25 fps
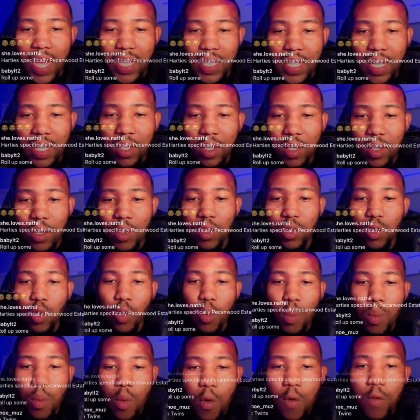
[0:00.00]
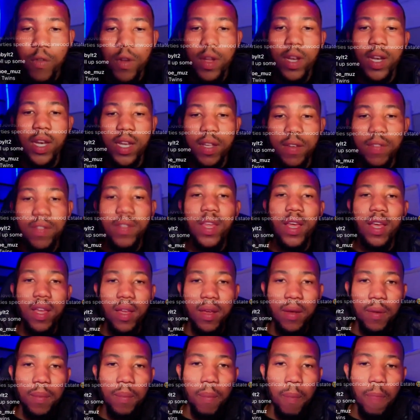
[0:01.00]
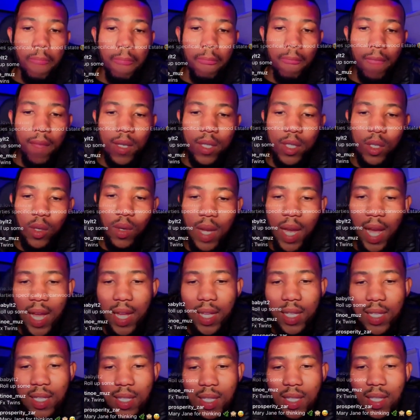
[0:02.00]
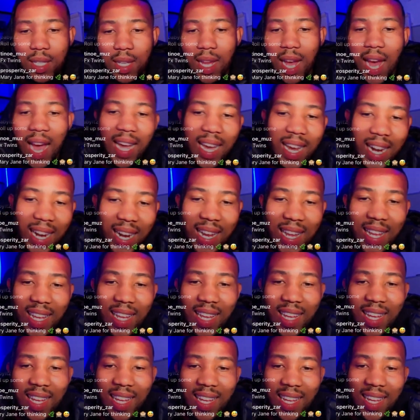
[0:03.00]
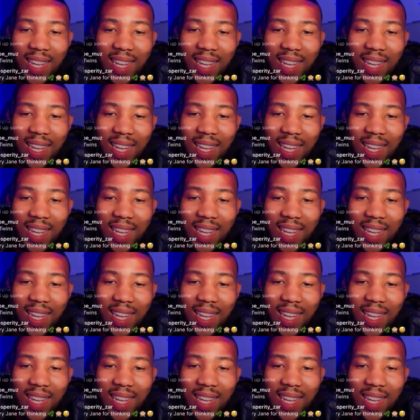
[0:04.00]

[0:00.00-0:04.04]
as in to move and live there. Do you guys agree?